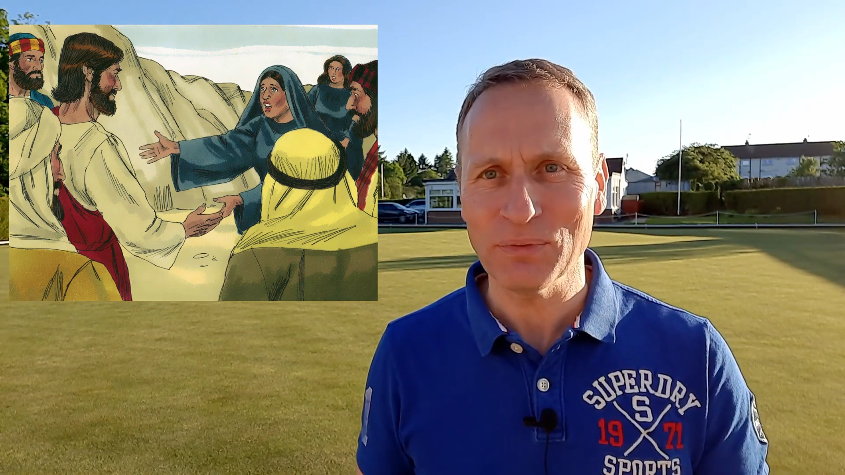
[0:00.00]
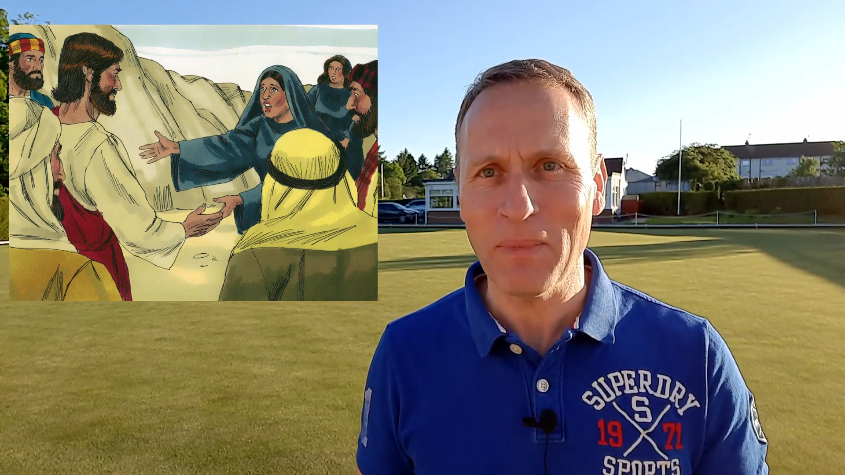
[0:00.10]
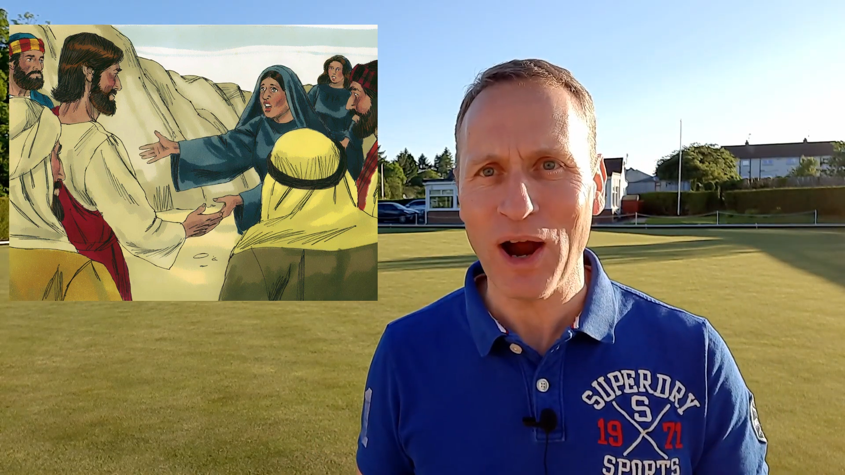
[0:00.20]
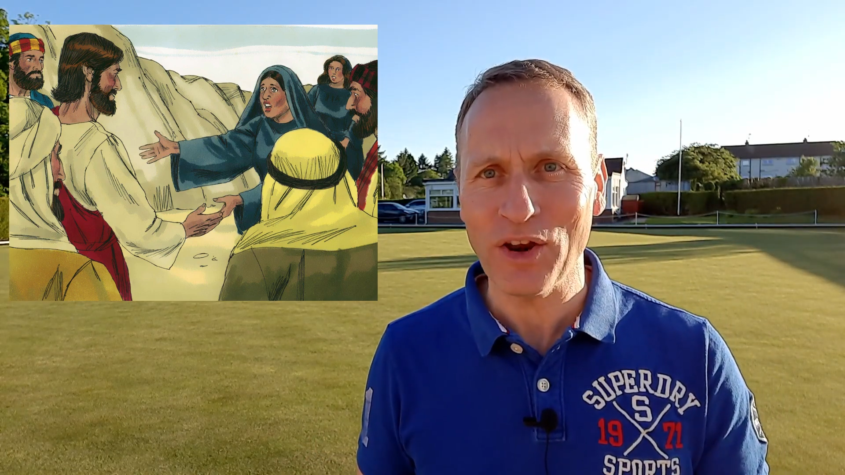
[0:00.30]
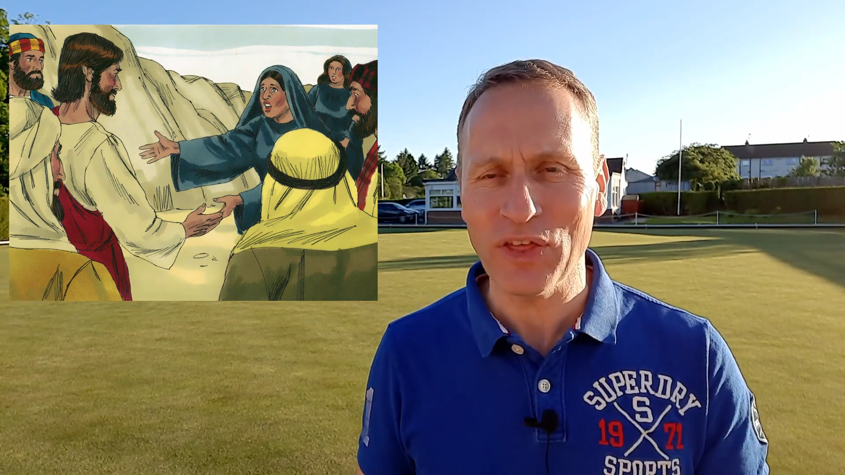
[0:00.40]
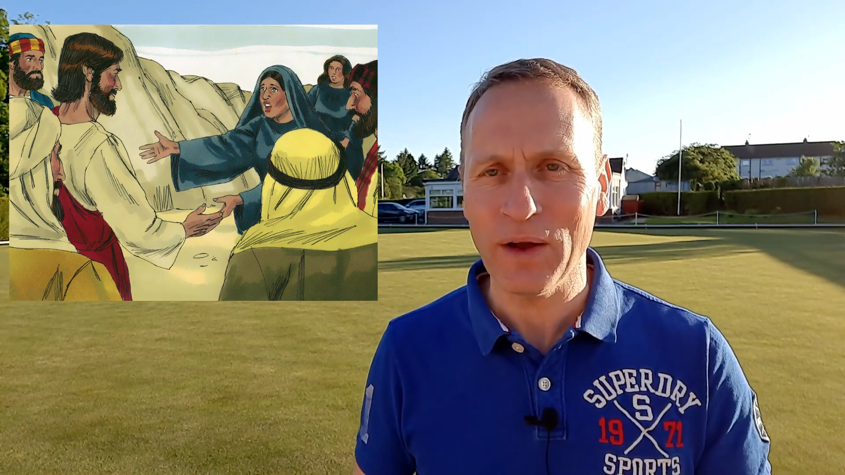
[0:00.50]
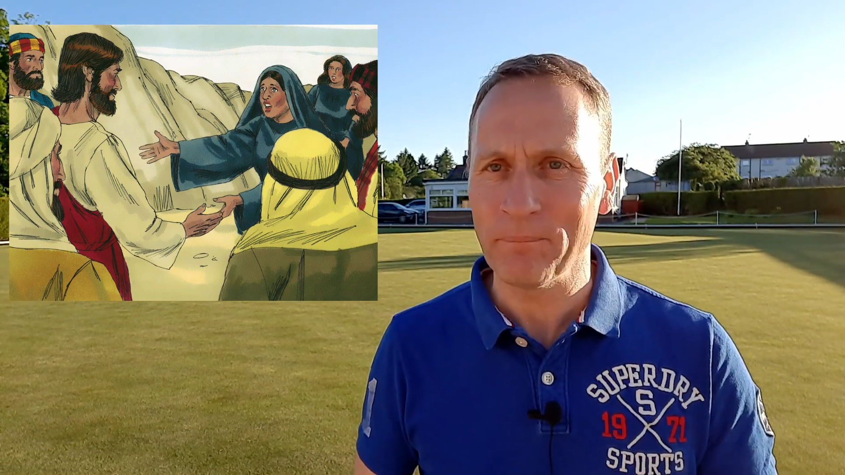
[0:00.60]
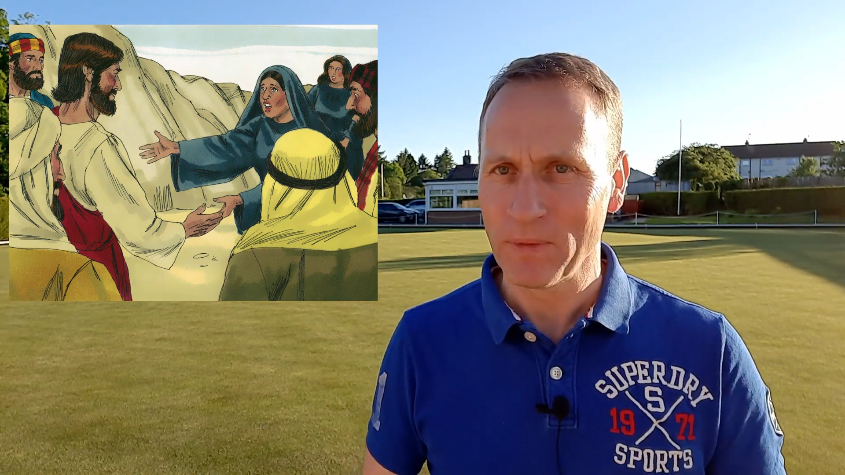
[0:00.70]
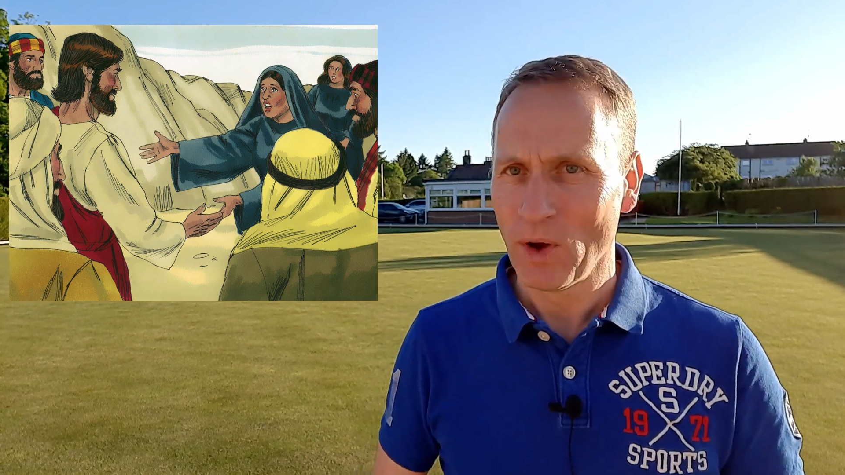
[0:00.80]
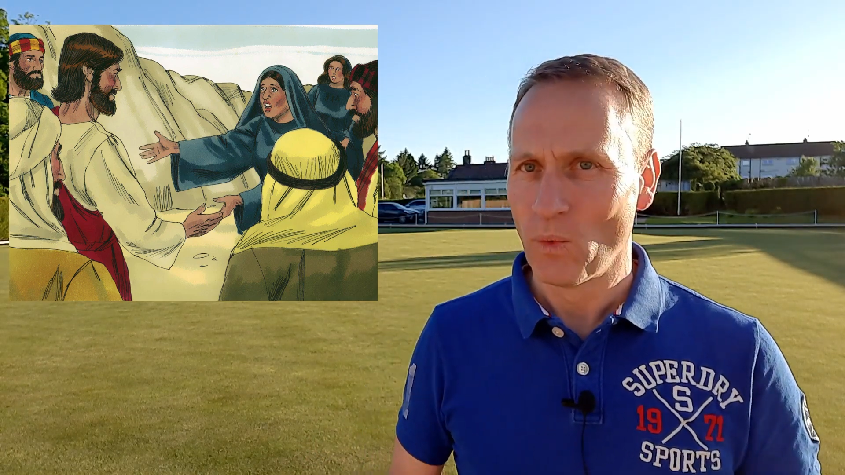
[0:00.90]
Martha?"
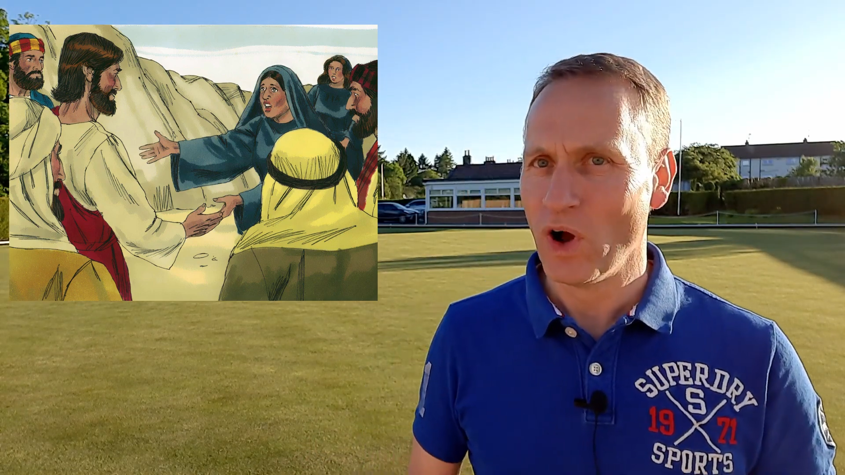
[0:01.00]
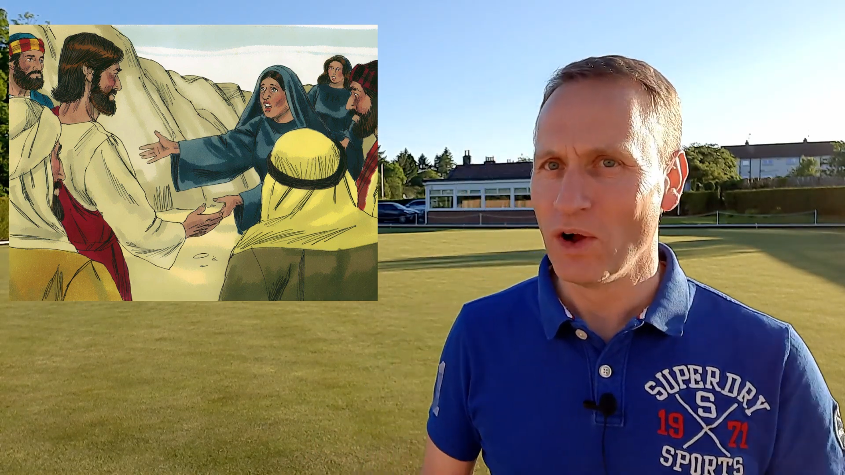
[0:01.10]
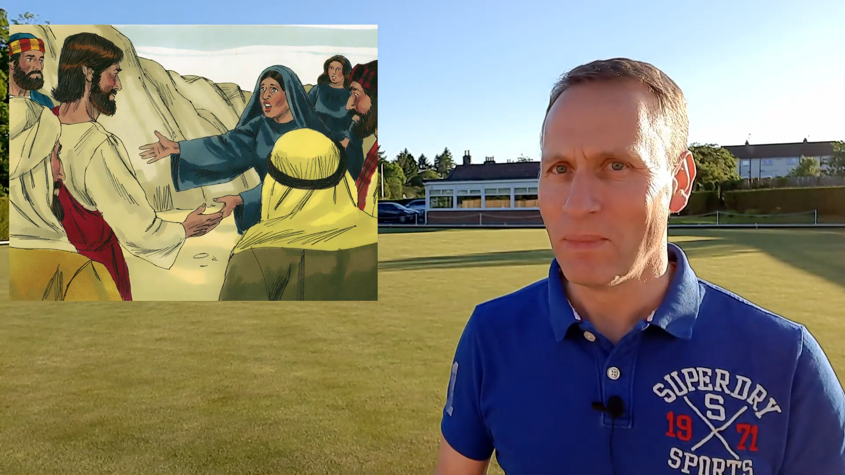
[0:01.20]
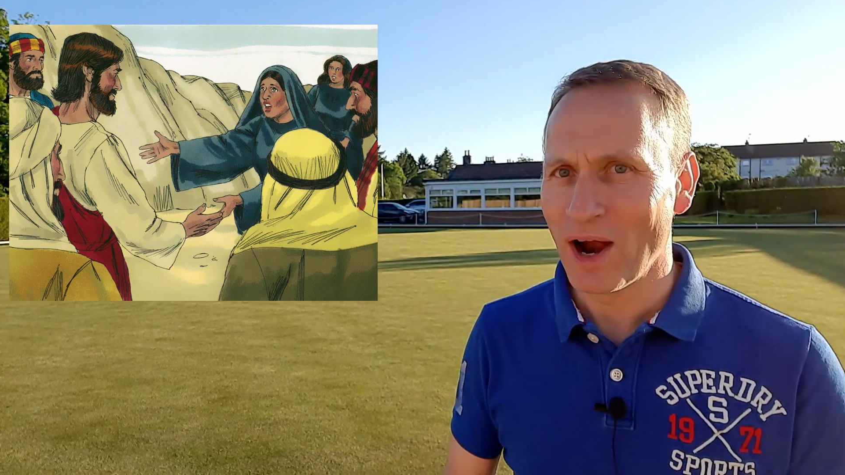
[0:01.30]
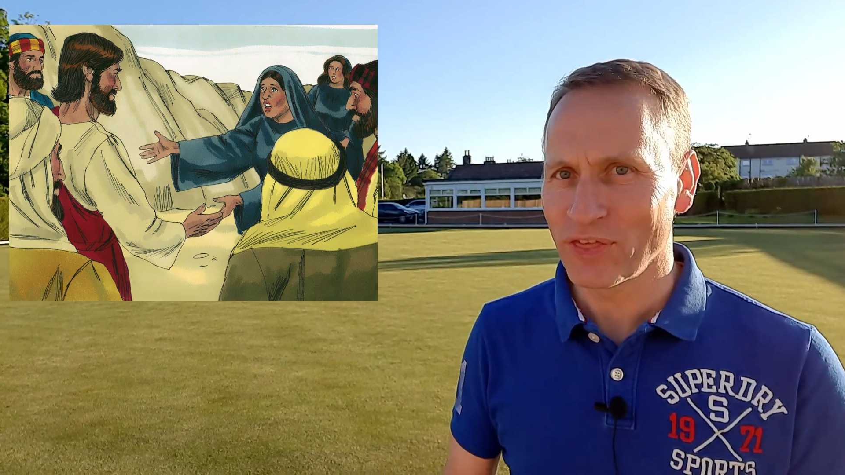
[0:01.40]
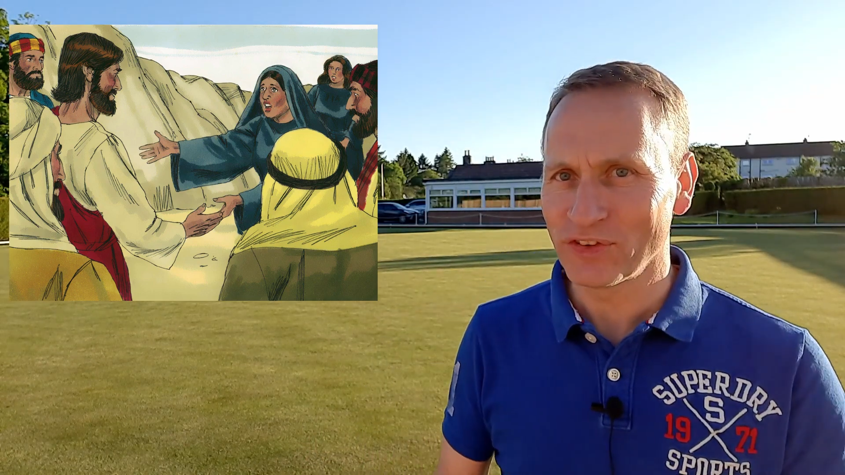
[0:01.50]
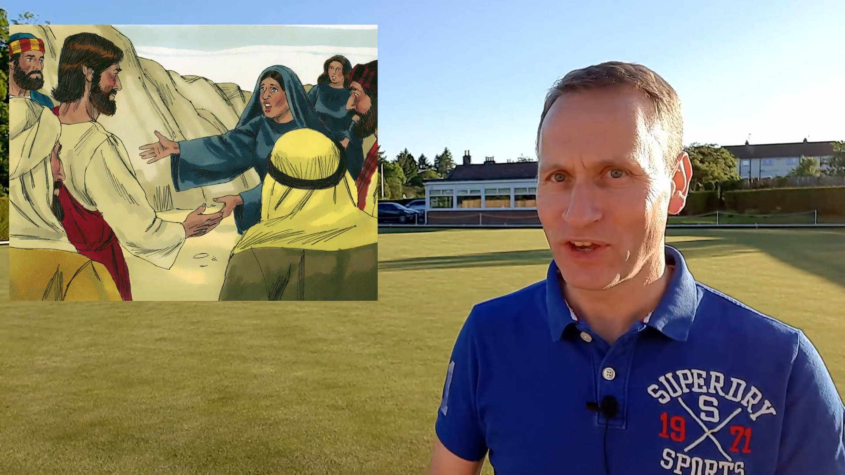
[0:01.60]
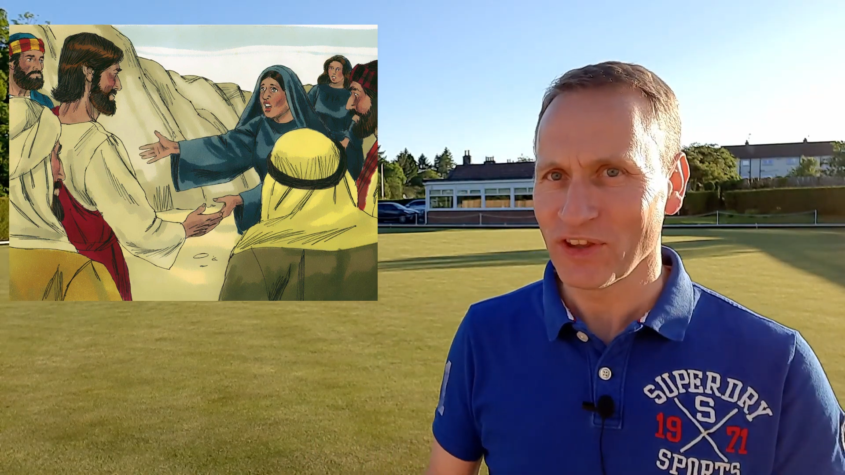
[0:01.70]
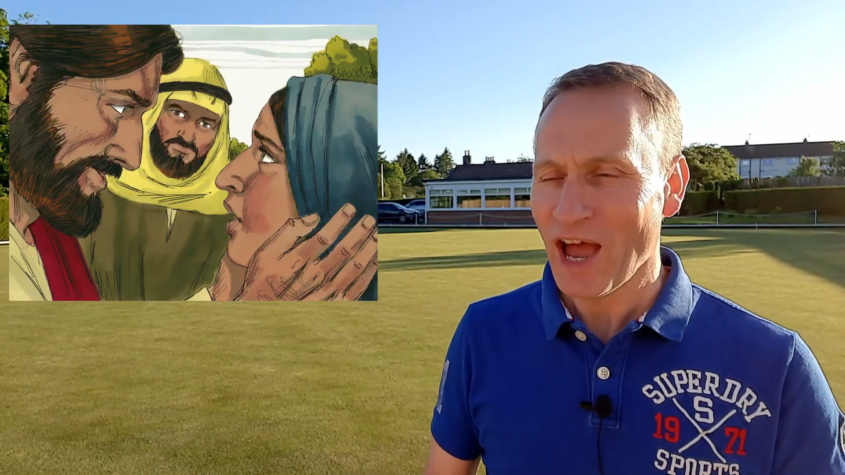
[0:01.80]
Well, Martha says,